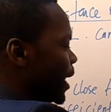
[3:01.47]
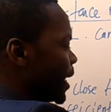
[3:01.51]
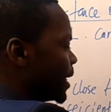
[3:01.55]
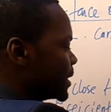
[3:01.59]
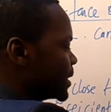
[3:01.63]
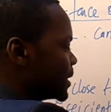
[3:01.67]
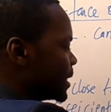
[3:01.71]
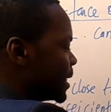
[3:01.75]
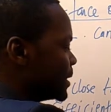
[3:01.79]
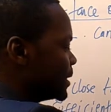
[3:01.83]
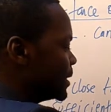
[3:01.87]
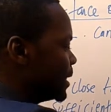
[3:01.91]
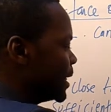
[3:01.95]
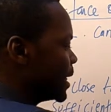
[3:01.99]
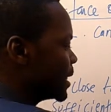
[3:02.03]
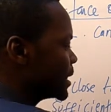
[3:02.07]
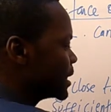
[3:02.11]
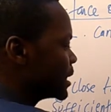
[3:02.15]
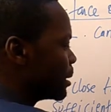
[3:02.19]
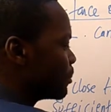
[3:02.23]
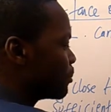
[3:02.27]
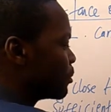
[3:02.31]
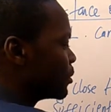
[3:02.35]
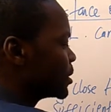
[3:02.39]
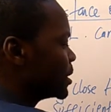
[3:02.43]
x as
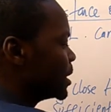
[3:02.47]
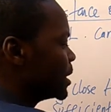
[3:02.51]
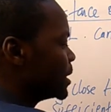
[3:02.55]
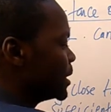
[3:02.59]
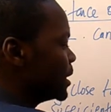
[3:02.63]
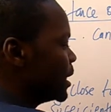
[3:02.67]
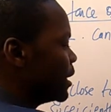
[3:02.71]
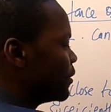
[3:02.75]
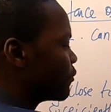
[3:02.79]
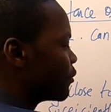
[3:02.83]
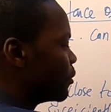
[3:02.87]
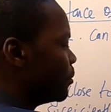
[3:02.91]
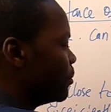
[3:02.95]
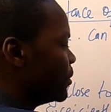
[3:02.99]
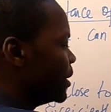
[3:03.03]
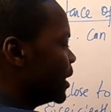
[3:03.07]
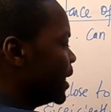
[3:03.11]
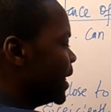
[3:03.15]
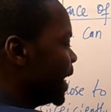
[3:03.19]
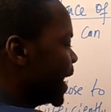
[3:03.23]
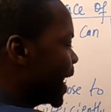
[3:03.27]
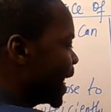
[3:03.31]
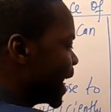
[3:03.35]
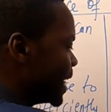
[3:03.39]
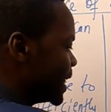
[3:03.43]
x approaches a from
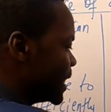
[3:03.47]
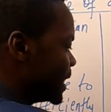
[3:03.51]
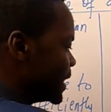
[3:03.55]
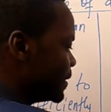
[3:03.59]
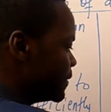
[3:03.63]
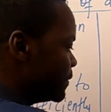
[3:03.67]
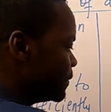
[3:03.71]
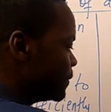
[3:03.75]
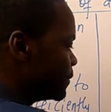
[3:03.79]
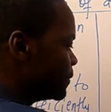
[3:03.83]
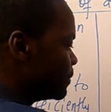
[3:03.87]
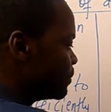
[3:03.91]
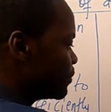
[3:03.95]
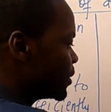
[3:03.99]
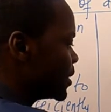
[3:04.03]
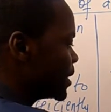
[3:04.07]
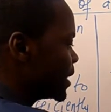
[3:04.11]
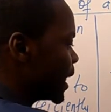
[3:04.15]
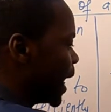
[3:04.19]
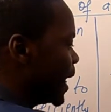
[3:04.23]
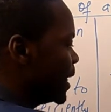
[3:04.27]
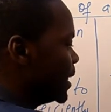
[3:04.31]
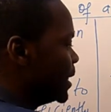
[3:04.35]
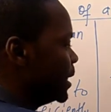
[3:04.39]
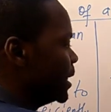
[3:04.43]
the negative
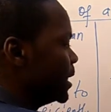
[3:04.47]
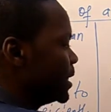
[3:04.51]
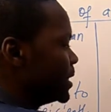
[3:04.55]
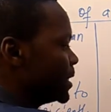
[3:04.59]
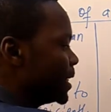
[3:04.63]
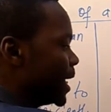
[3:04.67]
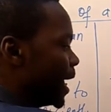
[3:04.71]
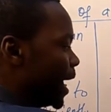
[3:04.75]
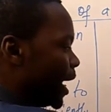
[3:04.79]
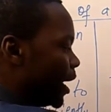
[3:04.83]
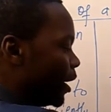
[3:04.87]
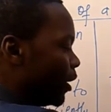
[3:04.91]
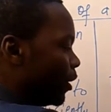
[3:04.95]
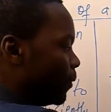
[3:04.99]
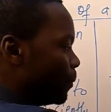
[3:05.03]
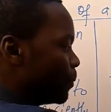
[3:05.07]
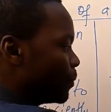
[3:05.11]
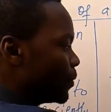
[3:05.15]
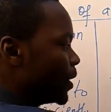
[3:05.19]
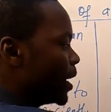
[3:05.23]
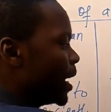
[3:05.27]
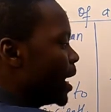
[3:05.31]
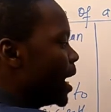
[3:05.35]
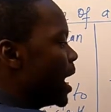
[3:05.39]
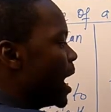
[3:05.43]
side, it's L,
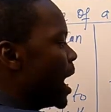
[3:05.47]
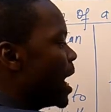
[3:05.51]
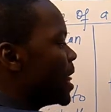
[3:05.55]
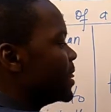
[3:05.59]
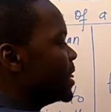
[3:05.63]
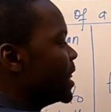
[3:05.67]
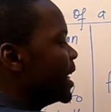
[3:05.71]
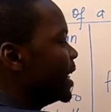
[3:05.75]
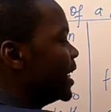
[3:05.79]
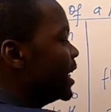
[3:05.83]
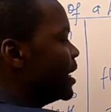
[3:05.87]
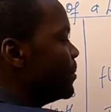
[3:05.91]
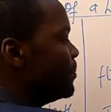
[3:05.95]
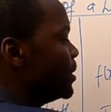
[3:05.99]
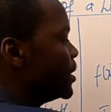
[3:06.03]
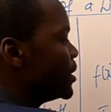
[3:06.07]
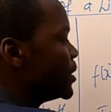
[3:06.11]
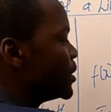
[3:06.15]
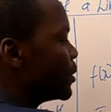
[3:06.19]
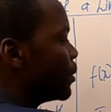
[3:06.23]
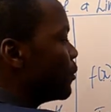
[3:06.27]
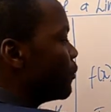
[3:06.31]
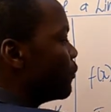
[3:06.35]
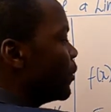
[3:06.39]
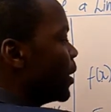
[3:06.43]
and the
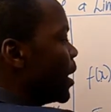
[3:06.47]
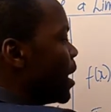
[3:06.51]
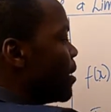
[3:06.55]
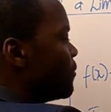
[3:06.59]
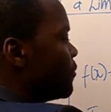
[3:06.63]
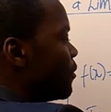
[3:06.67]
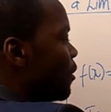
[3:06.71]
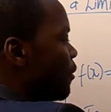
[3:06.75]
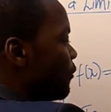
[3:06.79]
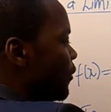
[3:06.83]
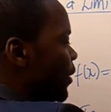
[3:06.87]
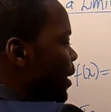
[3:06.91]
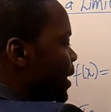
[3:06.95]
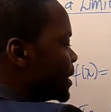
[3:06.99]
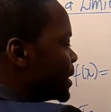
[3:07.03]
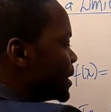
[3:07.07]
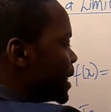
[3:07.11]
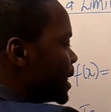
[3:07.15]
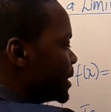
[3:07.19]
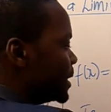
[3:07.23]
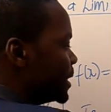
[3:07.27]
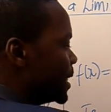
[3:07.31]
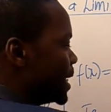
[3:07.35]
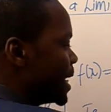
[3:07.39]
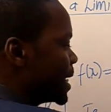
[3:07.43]
limit of f of x
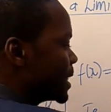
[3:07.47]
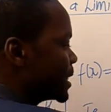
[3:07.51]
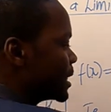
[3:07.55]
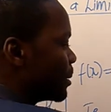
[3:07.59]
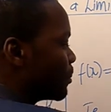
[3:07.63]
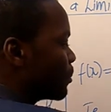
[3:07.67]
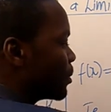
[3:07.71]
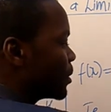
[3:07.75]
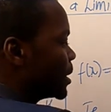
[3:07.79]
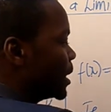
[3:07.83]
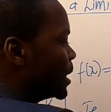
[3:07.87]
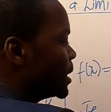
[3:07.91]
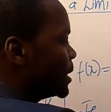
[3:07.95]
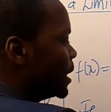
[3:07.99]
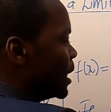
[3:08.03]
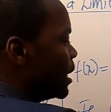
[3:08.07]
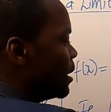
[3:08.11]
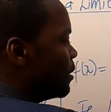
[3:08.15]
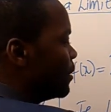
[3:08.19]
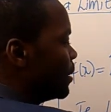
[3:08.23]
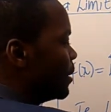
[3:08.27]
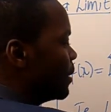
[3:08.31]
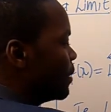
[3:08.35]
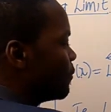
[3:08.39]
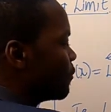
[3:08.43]
as x approaches
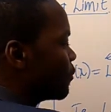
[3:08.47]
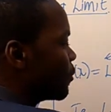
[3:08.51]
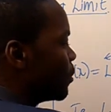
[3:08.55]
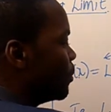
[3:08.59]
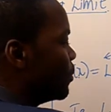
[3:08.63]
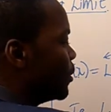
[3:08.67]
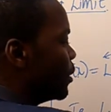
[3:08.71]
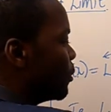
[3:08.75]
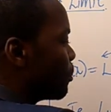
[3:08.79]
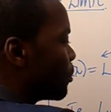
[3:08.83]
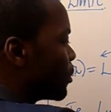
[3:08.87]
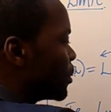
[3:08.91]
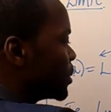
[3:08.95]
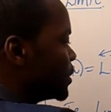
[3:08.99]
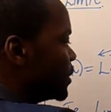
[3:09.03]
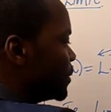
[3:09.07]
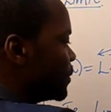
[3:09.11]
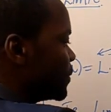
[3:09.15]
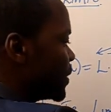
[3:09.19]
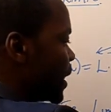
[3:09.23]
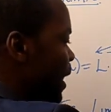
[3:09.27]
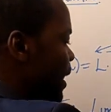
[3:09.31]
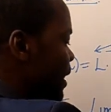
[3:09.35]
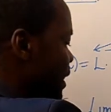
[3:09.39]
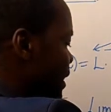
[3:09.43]
a from the
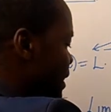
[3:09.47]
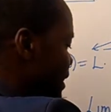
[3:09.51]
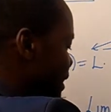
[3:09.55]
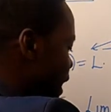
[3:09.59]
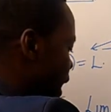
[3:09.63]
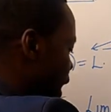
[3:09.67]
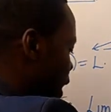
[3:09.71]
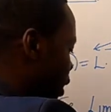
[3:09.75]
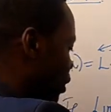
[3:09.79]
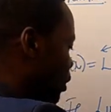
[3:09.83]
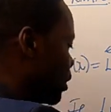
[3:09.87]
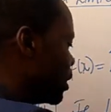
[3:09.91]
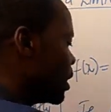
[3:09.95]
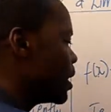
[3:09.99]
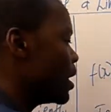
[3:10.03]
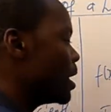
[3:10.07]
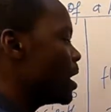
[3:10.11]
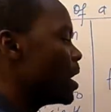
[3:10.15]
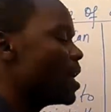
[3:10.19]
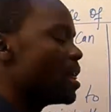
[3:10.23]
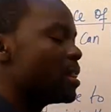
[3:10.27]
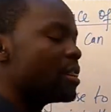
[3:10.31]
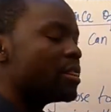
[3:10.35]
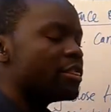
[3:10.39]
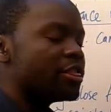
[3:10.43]
positive side, it's L,
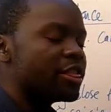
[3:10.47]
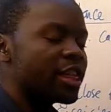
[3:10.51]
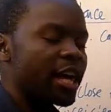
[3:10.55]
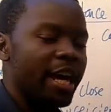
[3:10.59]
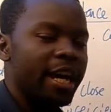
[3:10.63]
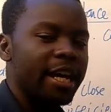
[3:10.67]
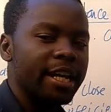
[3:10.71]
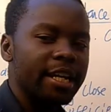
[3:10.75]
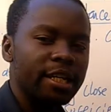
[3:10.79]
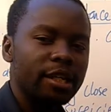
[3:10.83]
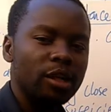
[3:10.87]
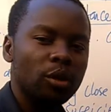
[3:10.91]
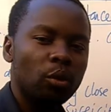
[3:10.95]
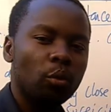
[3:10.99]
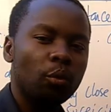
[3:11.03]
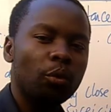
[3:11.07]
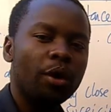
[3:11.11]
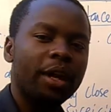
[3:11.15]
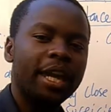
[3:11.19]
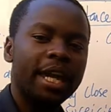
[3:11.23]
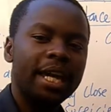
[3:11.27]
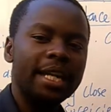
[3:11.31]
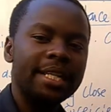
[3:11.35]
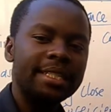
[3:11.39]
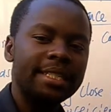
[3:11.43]
then we
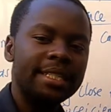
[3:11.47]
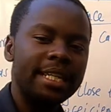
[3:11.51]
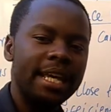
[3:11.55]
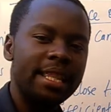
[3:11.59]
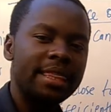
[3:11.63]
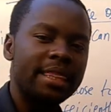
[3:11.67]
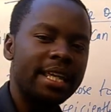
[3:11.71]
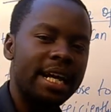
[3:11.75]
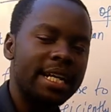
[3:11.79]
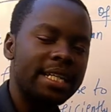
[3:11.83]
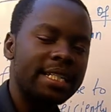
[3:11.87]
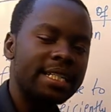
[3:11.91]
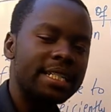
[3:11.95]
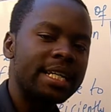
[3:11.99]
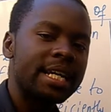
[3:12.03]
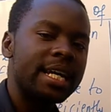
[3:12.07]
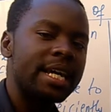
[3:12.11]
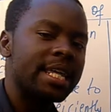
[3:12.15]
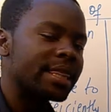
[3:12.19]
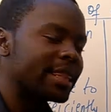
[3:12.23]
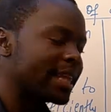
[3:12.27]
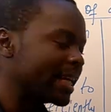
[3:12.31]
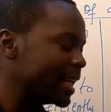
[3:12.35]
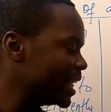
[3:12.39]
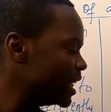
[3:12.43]
can say that
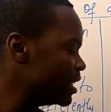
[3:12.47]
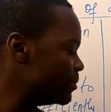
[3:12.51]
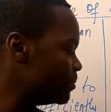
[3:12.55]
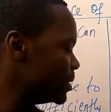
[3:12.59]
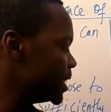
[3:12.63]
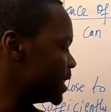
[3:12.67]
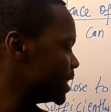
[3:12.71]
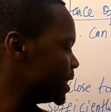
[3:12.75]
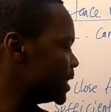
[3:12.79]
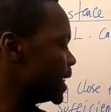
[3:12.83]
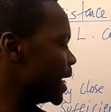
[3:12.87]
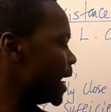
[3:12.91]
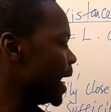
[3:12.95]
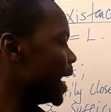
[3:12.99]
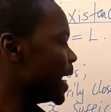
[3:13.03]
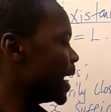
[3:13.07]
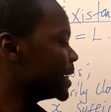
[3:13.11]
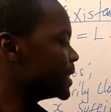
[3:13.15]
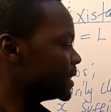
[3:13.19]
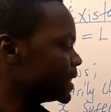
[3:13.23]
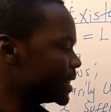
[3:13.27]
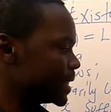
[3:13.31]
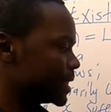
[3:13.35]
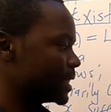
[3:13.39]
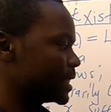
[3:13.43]
the limit
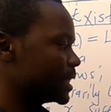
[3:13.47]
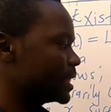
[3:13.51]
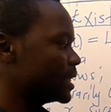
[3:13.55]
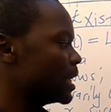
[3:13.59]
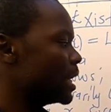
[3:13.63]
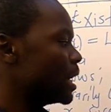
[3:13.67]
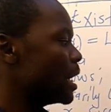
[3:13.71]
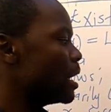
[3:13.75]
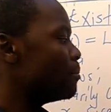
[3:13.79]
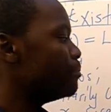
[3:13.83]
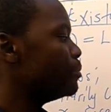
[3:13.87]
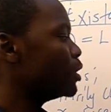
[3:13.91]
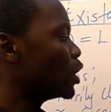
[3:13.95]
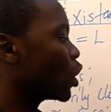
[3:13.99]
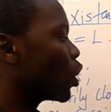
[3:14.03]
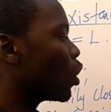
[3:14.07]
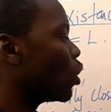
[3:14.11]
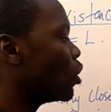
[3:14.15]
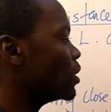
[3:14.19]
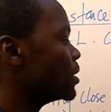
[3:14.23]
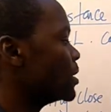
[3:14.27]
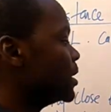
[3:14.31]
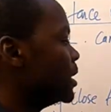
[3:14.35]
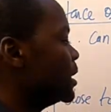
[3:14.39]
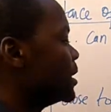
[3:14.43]
exists
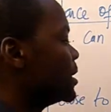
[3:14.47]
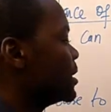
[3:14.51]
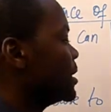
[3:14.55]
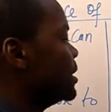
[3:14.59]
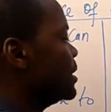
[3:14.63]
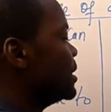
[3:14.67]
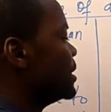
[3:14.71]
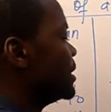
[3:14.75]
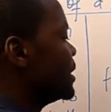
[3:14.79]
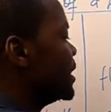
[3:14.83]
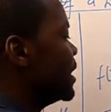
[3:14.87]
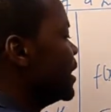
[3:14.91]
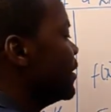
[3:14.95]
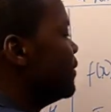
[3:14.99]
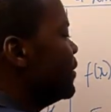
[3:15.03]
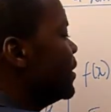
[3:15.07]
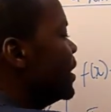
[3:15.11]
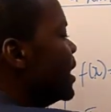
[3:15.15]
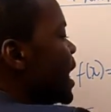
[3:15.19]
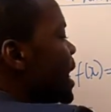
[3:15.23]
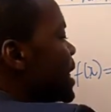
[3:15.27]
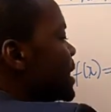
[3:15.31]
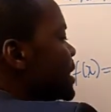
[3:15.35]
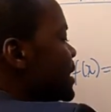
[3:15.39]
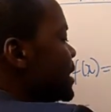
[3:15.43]
because it is
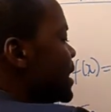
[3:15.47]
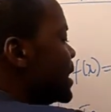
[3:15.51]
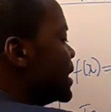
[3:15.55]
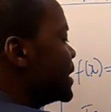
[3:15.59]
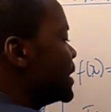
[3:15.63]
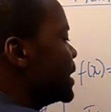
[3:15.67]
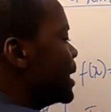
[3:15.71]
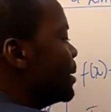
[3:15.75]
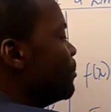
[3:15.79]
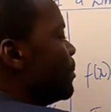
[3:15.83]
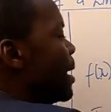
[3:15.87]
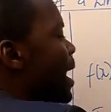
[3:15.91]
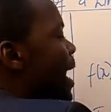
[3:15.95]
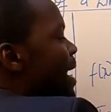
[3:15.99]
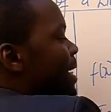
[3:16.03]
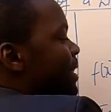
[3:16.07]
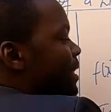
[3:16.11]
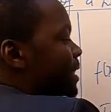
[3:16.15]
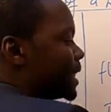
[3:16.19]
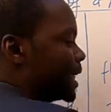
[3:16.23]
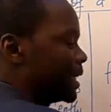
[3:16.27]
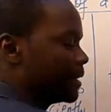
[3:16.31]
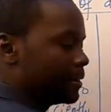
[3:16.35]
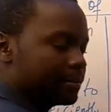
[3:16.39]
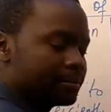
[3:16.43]
giving us the same
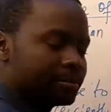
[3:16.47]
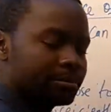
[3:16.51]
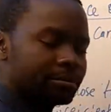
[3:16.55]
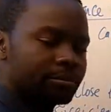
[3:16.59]
answer.